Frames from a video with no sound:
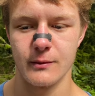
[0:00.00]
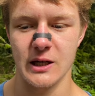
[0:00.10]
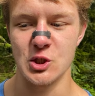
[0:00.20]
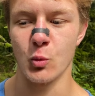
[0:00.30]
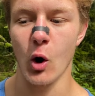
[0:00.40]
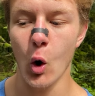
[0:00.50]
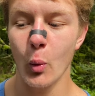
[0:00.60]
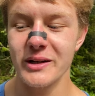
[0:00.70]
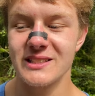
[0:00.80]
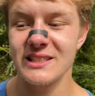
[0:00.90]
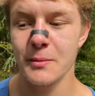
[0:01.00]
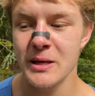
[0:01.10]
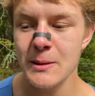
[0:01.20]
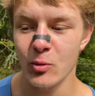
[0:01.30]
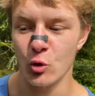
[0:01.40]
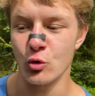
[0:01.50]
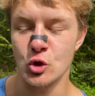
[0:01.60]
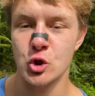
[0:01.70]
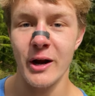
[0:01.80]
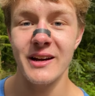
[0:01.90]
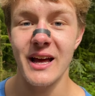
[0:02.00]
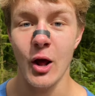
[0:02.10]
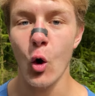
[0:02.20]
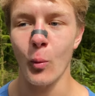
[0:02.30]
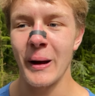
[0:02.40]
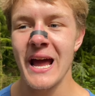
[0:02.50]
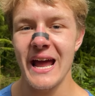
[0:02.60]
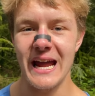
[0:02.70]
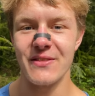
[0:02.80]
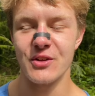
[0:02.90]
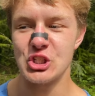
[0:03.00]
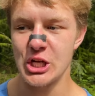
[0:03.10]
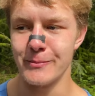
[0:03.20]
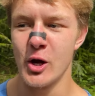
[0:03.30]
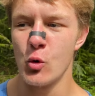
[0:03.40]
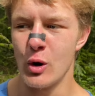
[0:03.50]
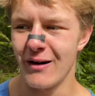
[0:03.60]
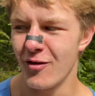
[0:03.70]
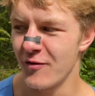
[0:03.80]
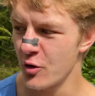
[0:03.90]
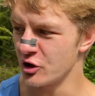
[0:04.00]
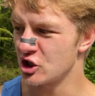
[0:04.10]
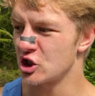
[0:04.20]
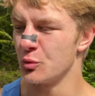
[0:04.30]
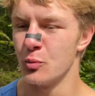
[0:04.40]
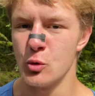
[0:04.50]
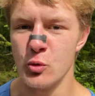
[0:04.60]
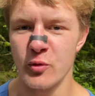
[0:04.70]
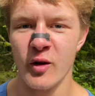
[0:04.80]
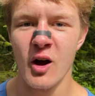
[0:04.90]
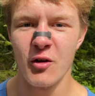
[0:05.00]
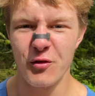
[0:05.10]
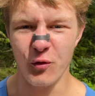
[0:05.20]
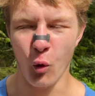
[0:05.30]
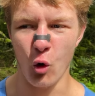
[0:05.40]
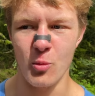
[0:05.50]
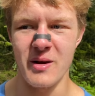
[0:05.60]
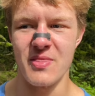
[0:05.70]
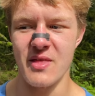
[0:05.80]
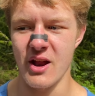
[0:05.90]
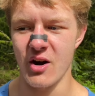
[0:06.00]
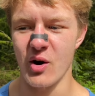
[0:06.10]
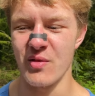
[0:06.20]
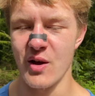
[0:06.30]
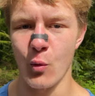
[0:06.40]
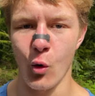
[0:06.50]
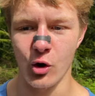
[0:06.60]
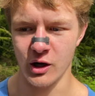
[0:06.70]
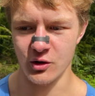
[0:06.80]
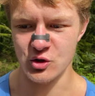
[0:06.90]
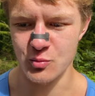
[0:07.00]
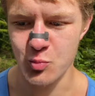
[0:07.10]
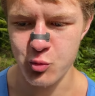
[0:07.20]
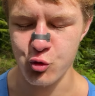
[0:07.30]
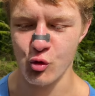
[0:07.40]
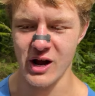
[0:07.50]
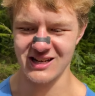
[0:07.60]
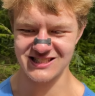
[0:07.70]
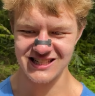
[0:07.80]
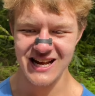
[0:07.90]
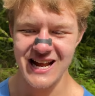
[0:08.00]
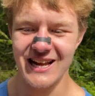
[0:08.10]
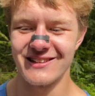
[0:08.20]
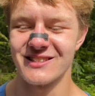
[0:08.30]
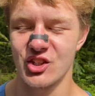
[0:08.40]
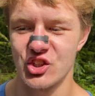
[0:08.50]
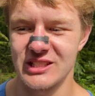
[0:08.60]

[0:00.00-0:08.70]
And you will always see the people who trained at home in the gym who have a very smooth form in their workouts, who press in such a